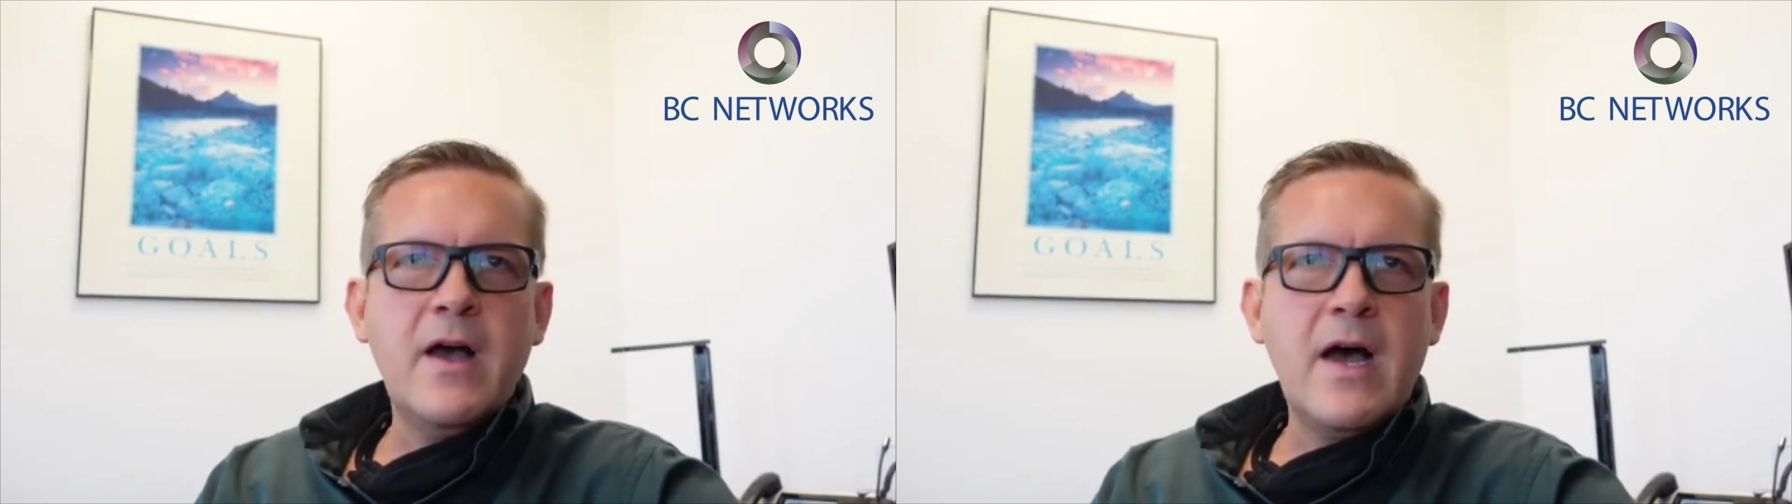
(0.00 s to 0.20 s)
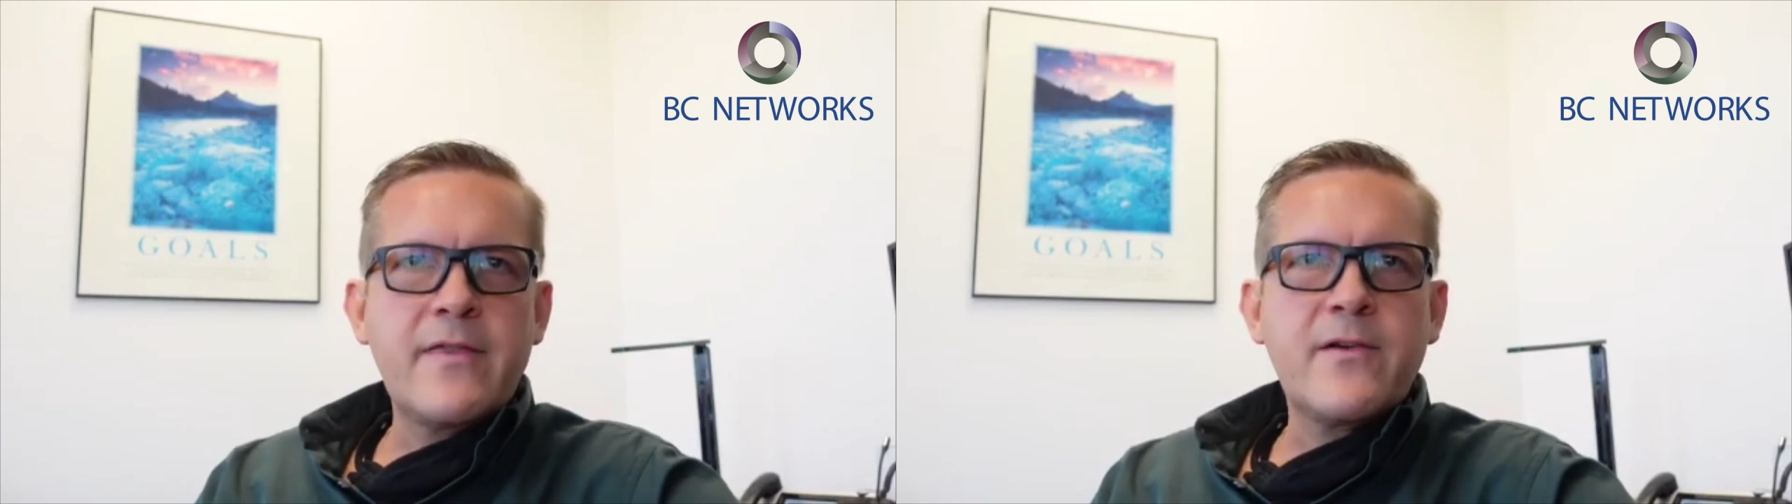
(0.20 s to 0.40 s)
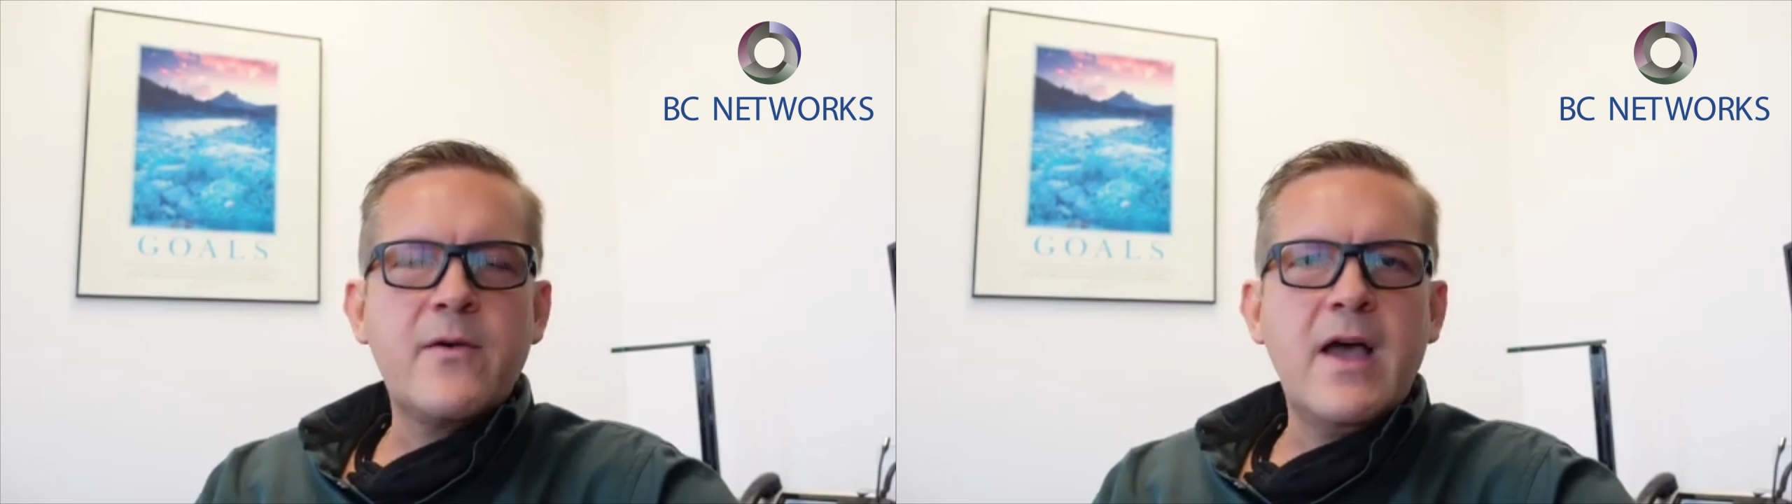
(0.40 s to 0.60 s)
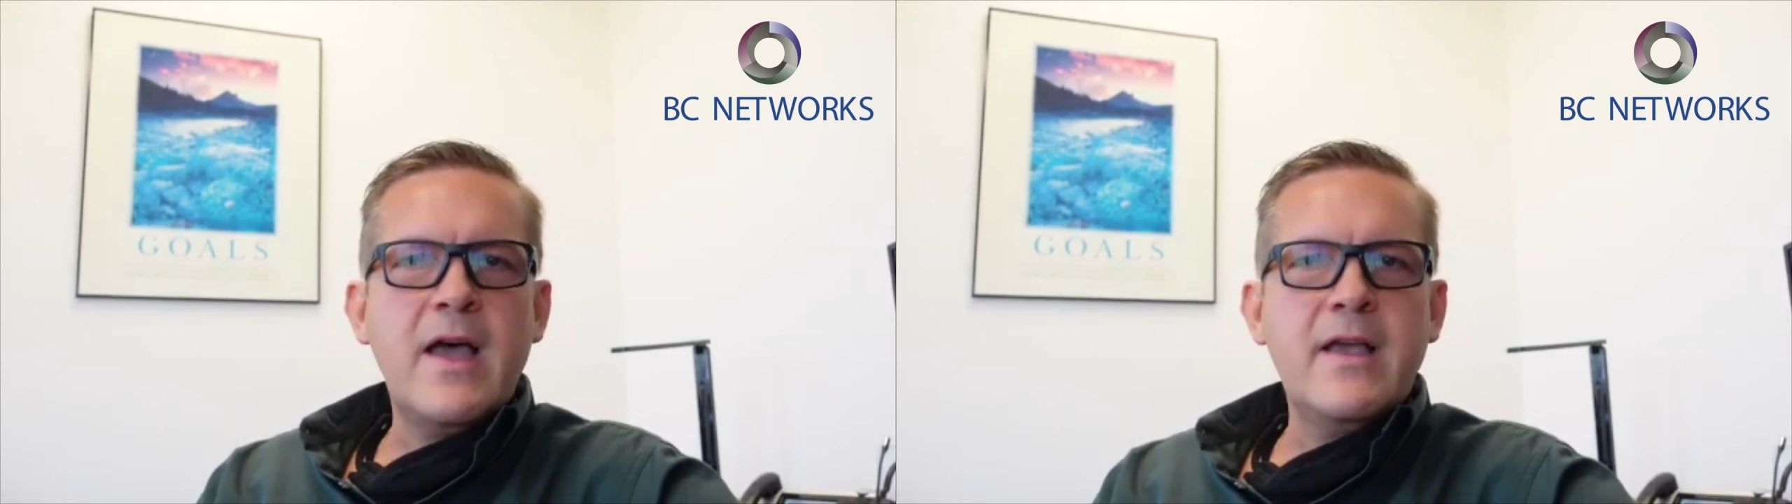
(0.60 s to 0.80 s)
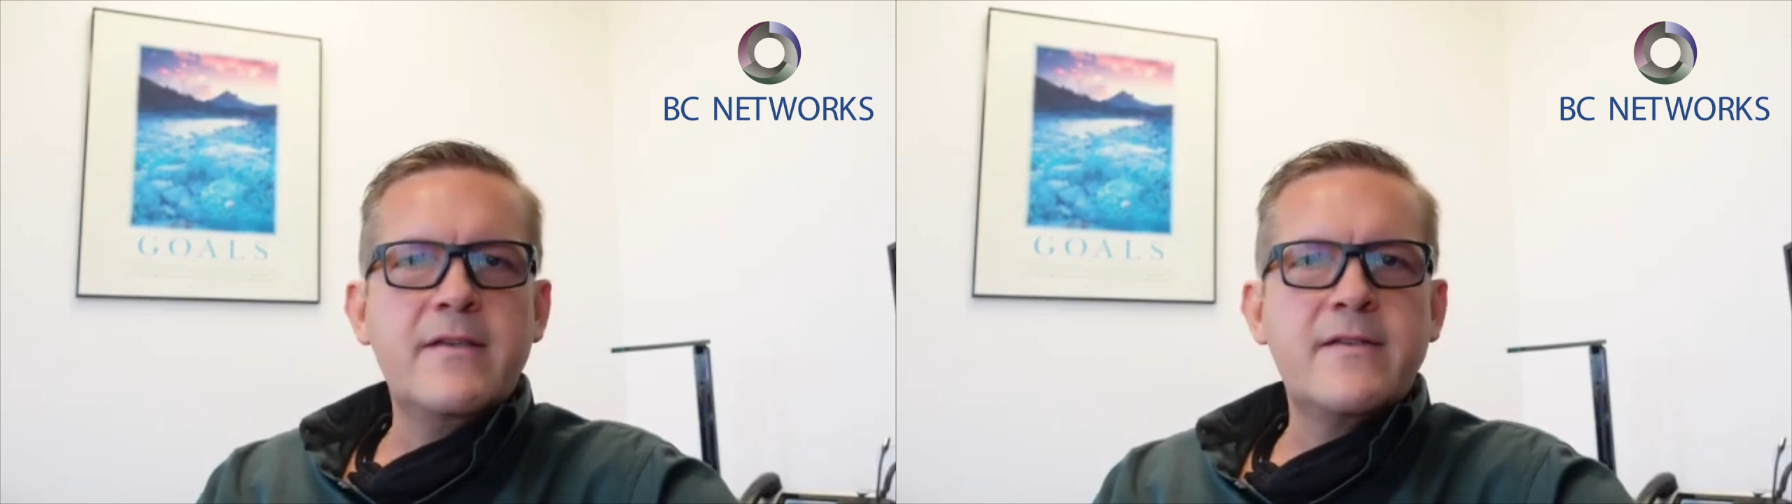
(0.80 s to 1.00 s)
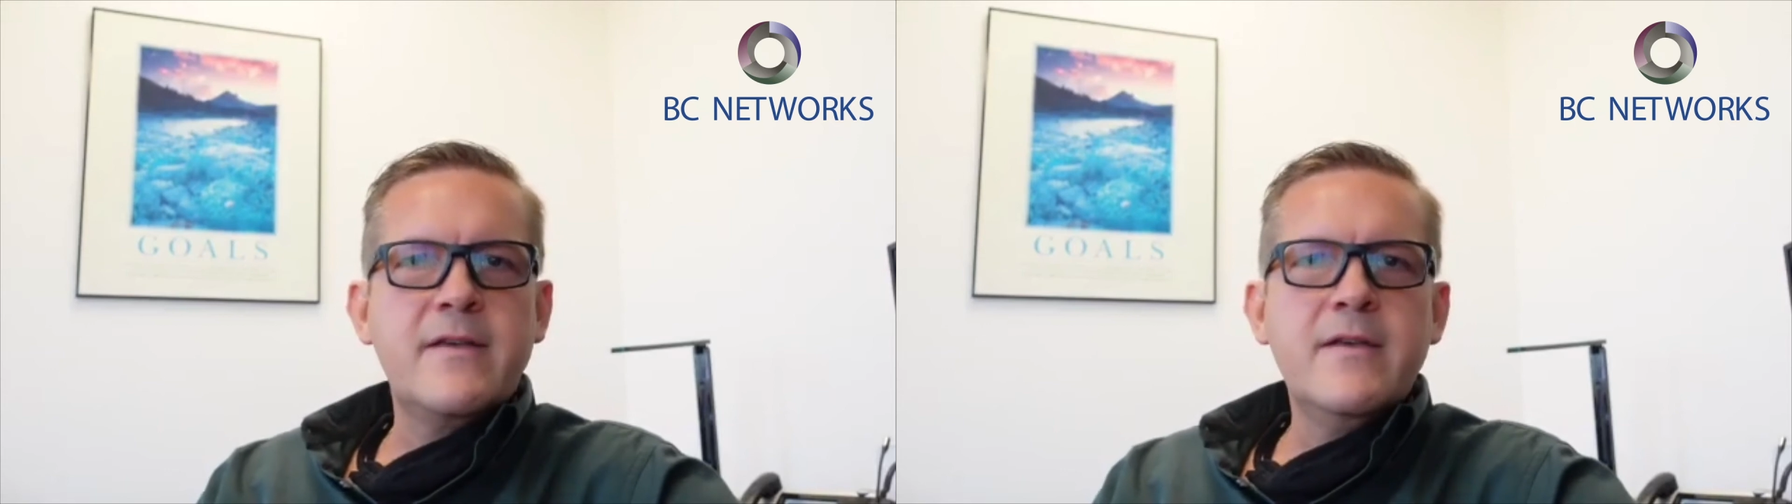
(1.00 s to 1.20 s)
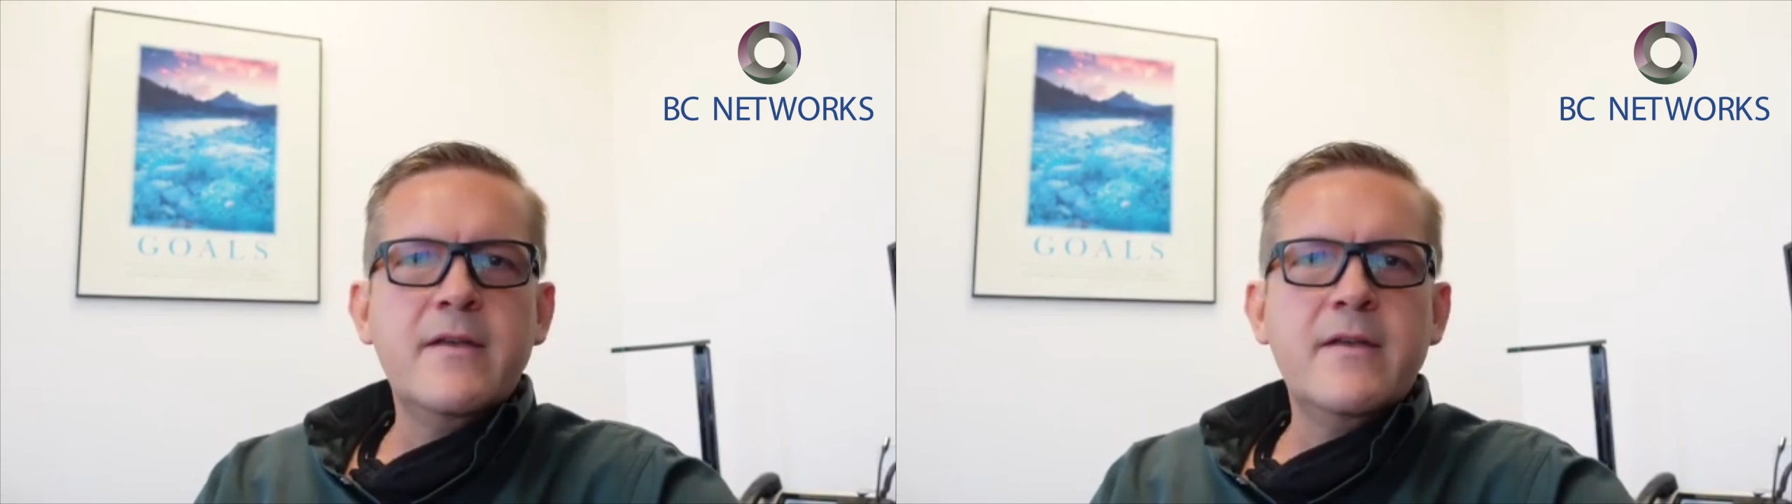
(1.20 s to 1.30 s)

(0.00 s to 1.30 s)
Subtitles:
authorized